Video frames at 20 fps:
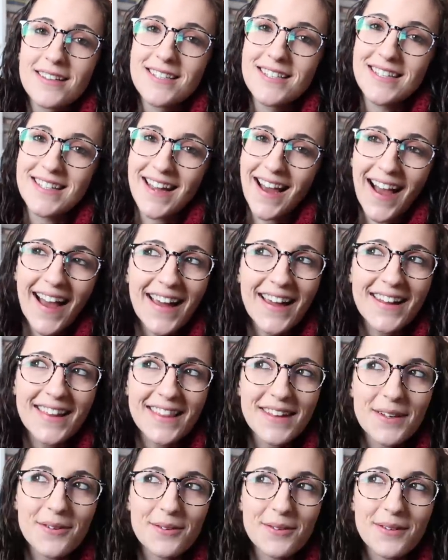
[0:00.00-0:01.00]

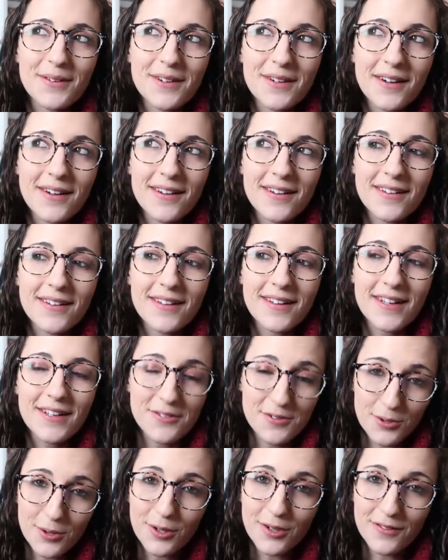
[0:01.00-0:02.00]
not the
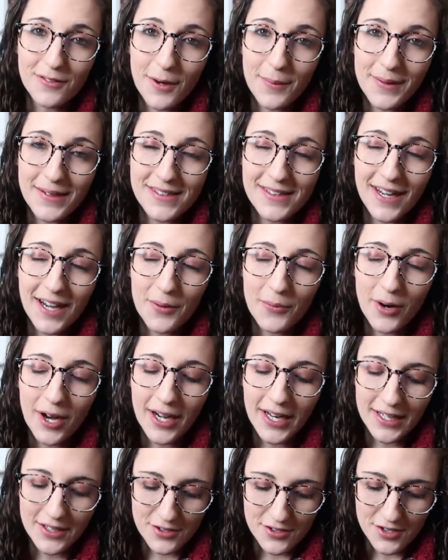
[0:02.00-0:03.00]
historical romance that I
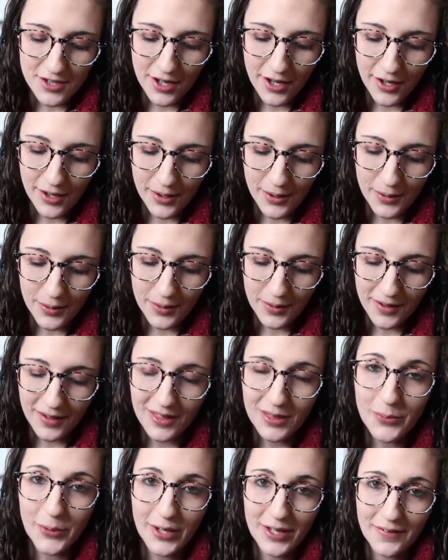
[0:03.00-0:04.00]
wanted, so
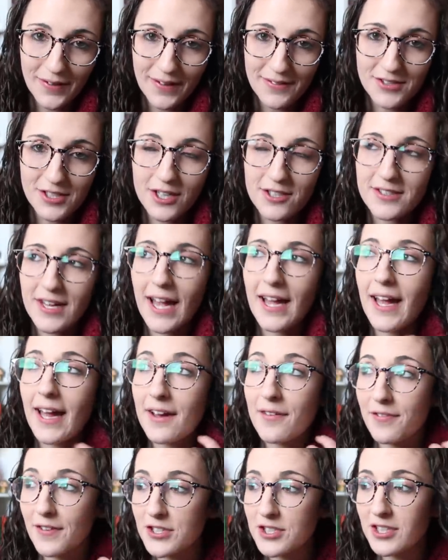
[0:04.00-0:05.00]
3 out of 5 stars. I
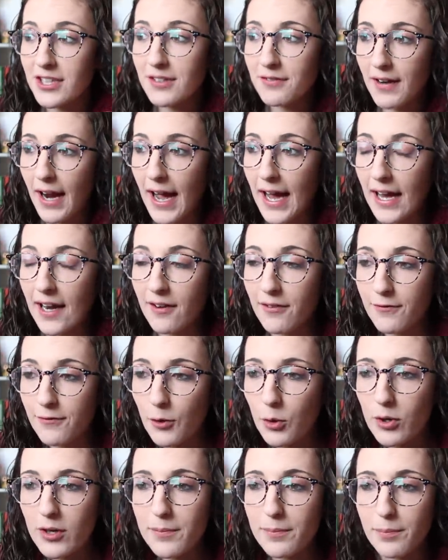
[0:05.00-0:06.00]
officially read
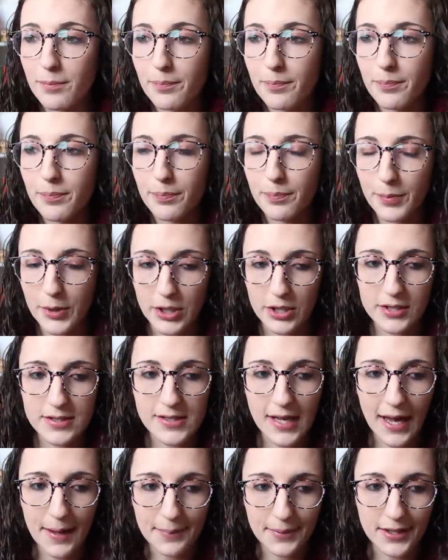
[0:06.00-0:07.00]
4
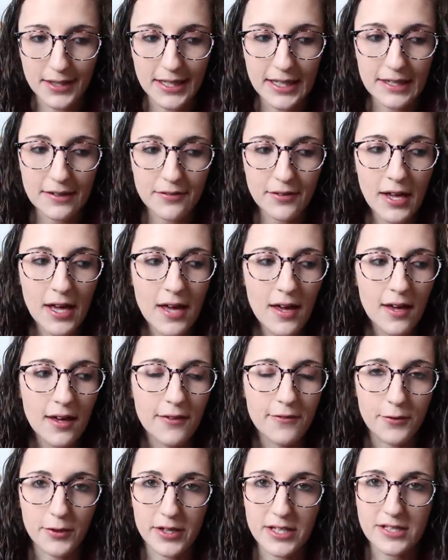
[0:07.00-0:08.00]
books, I believe,
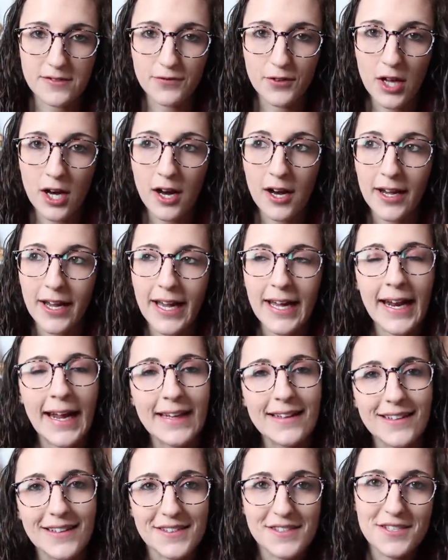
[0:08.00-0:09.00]
for this vlog, and
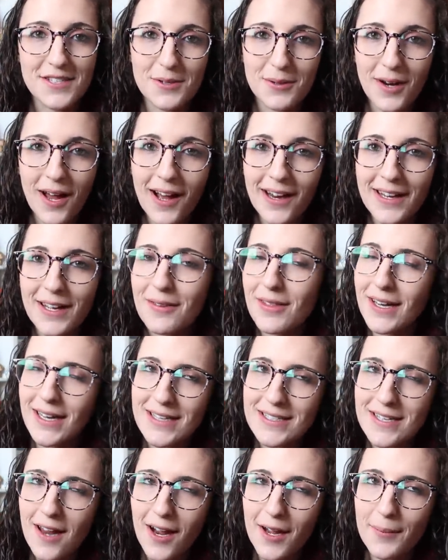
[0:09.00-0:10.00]
I listened to an audio that I
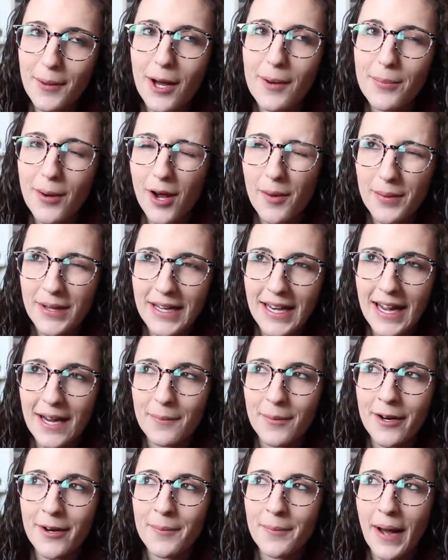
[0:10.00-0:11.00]
didn't talk about, Ball Peen
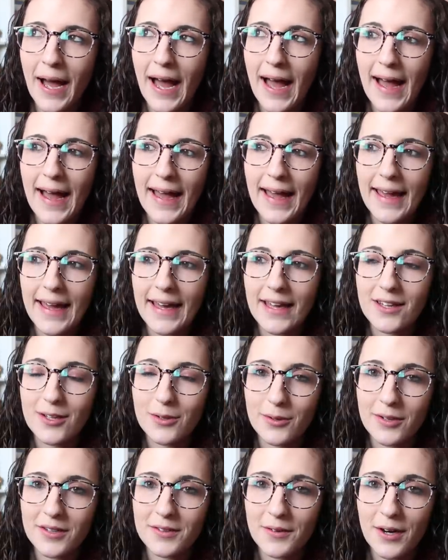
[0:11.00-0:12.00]
Hammer by
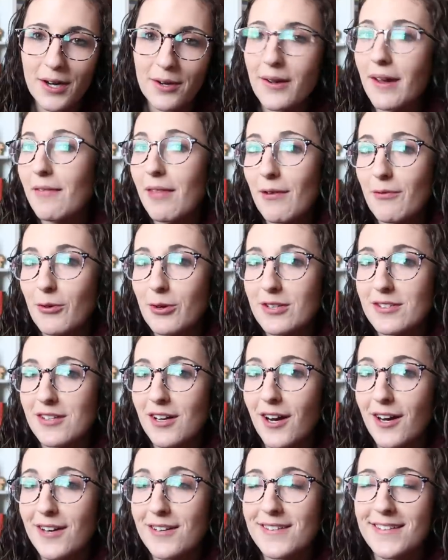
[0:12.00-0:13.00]
Lauren Rowe. Give that 4
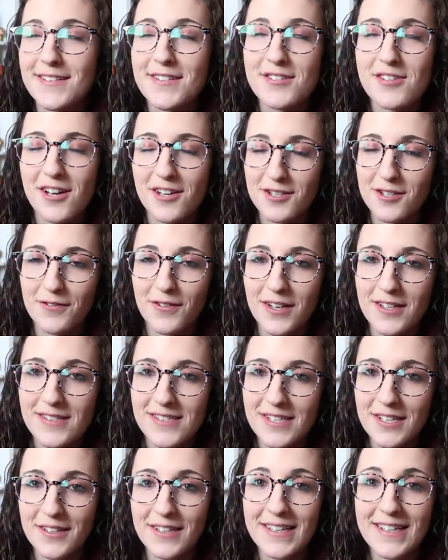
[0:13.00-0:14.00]
stars. It's such a
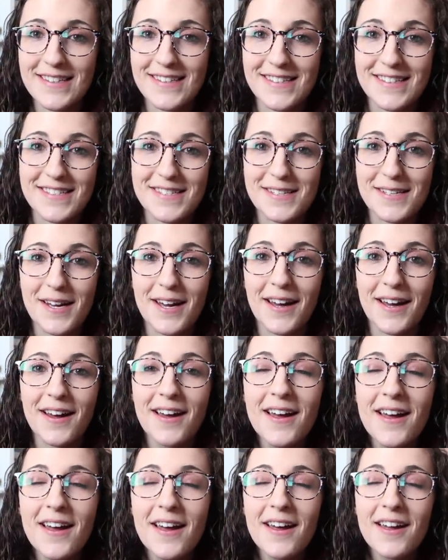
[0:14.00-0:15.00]
fun series. This is a